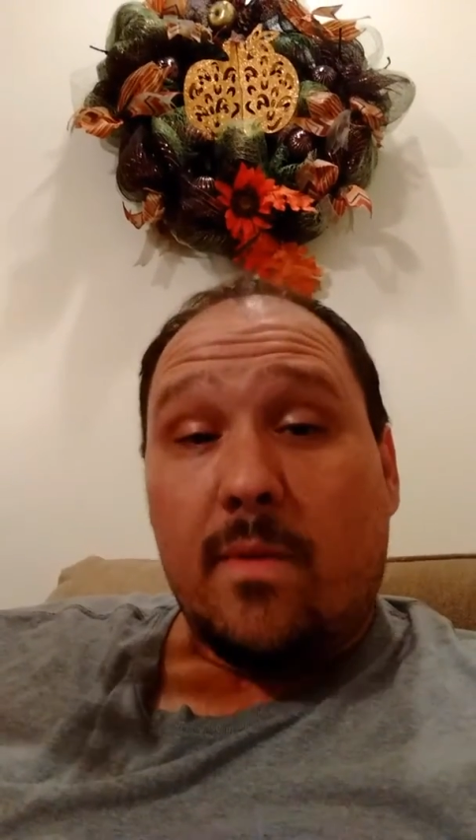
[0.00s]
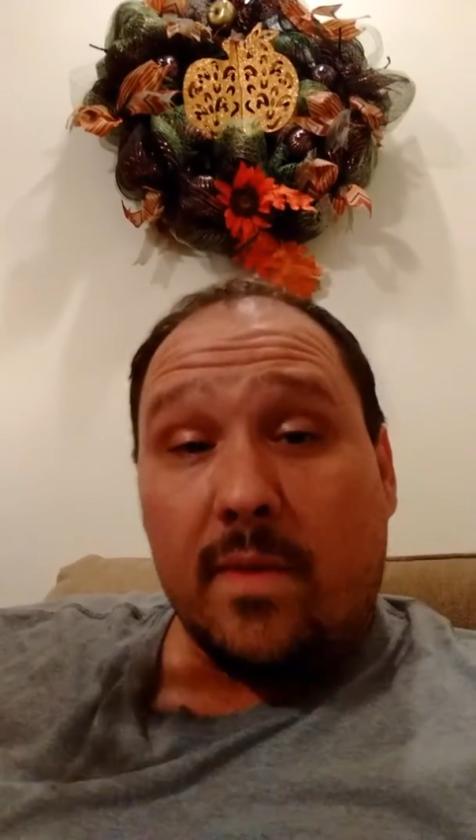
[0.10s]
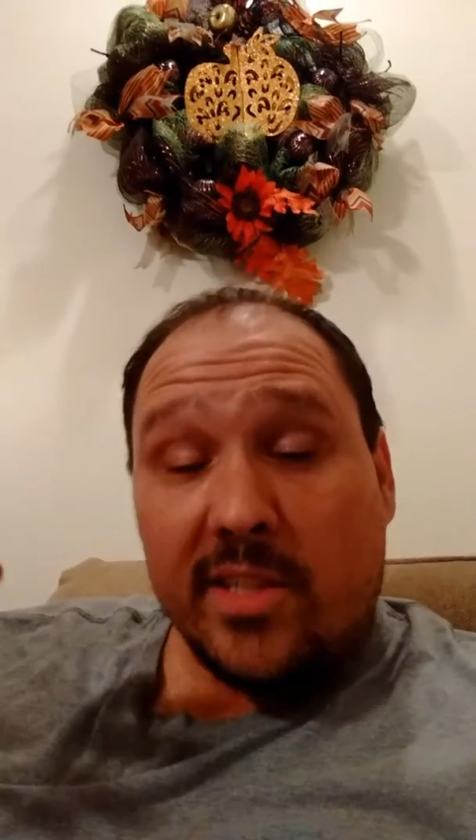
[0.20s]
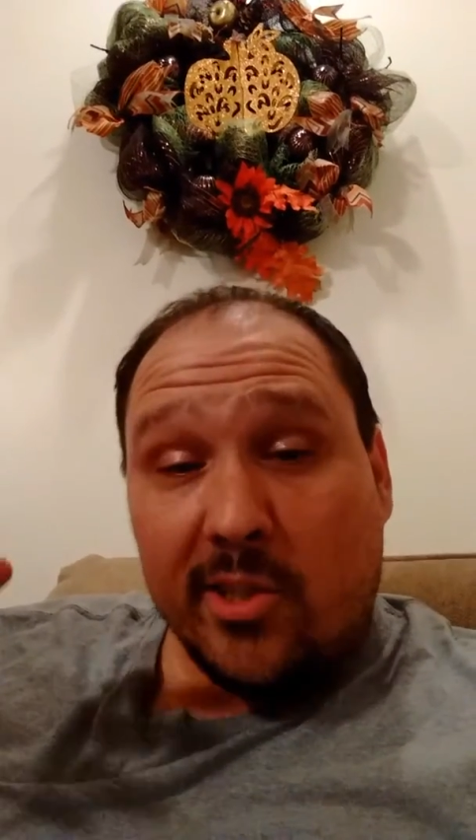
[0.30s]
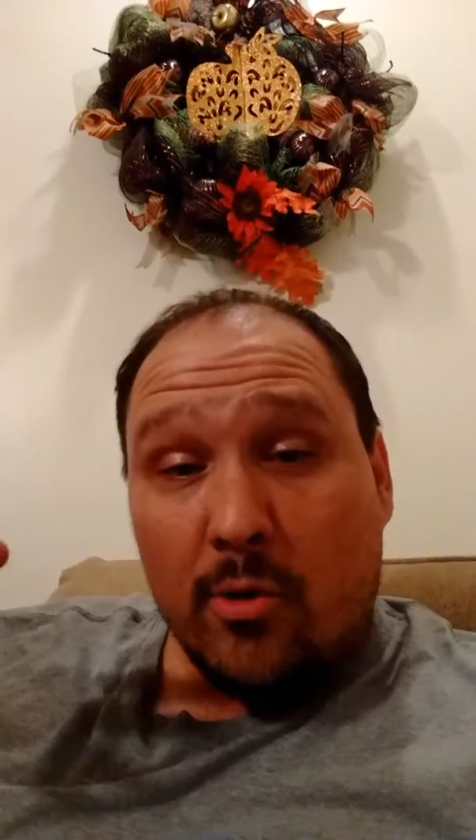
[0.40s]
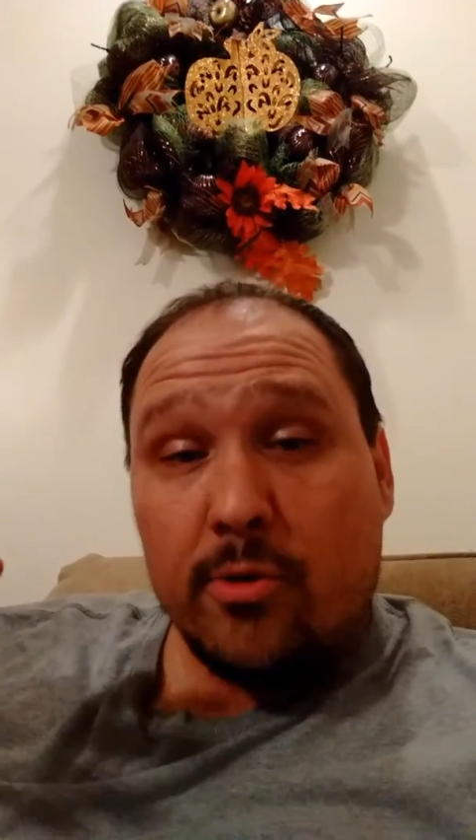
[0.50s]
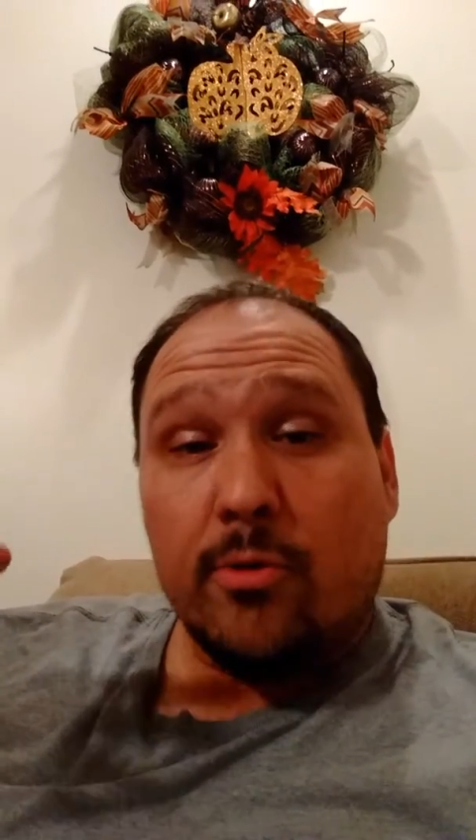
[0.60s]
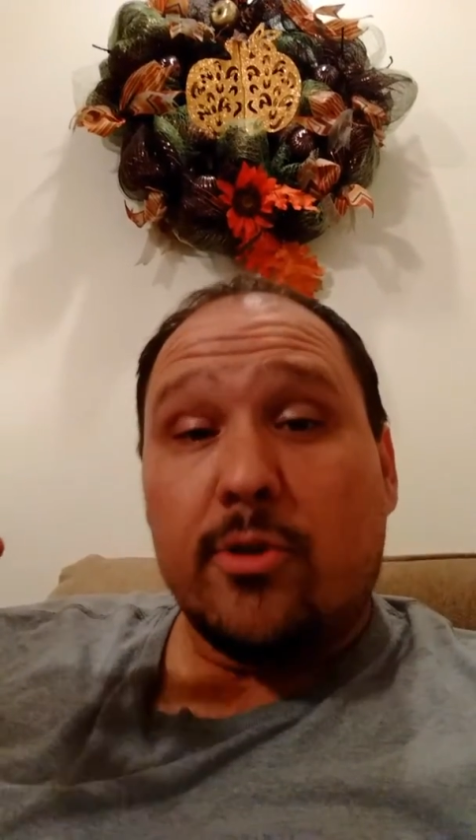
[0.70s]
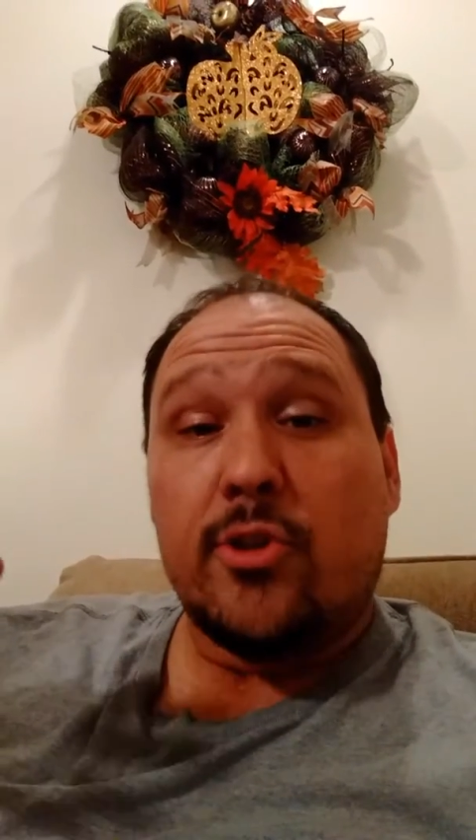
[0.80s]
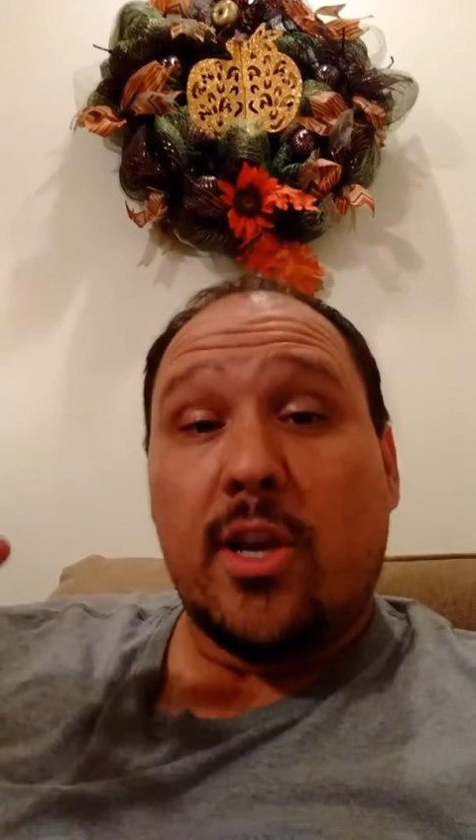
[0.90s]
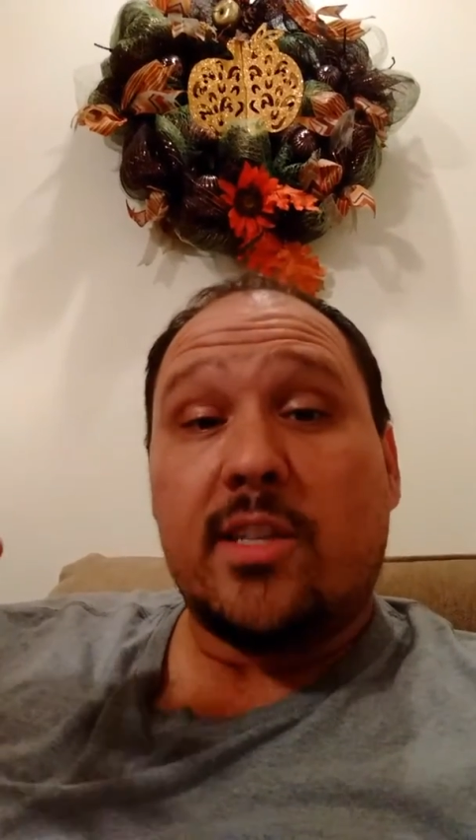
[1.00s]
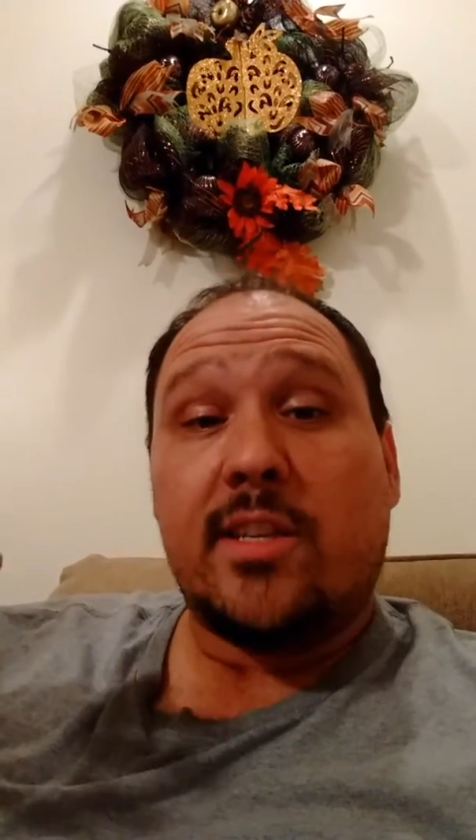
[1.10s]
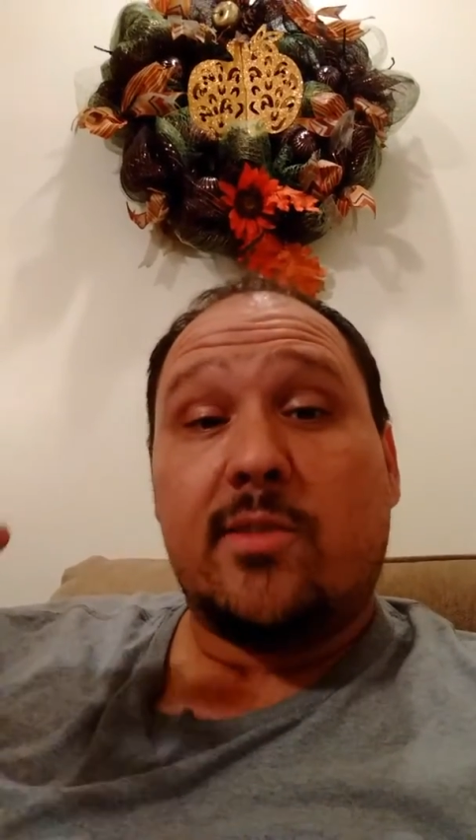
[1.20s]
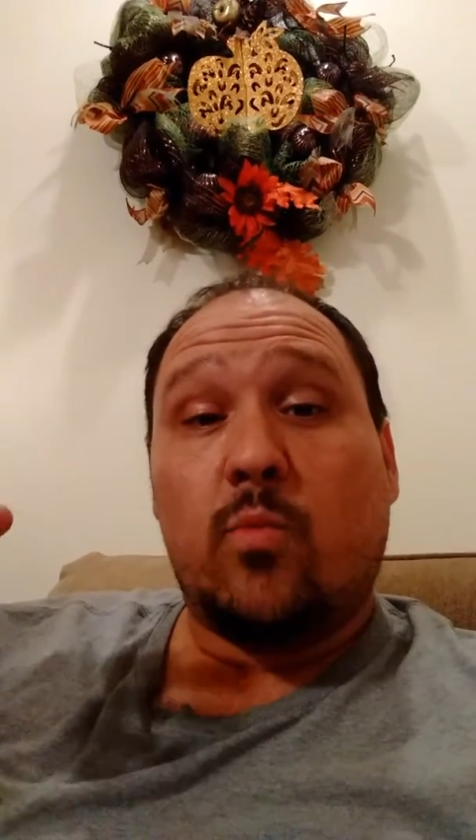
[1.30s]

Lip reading: social justice